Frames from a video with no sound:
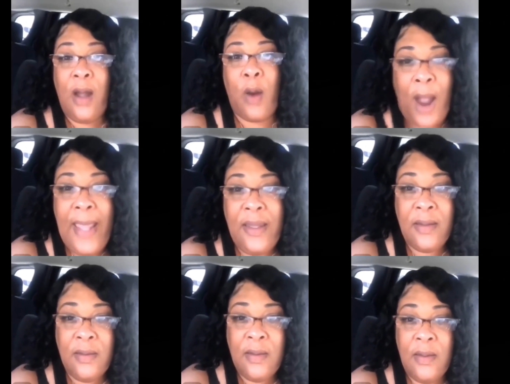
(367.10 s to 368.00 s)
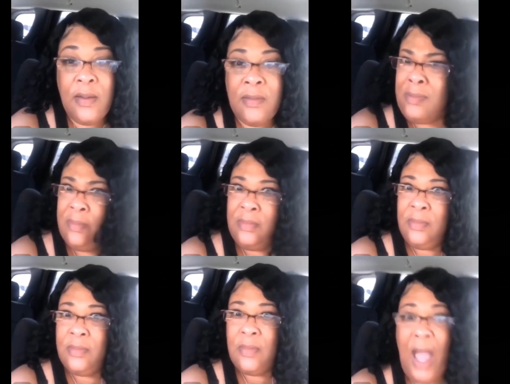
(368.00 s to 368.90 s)
All right.
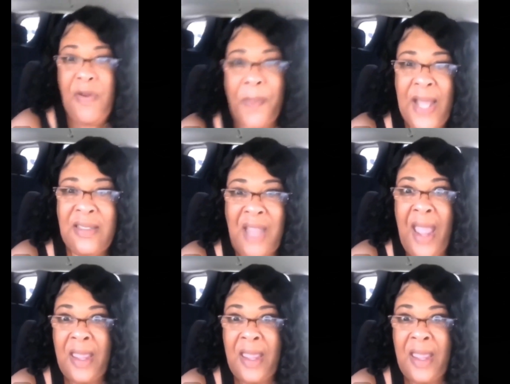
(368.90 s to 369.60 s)
Have a blessed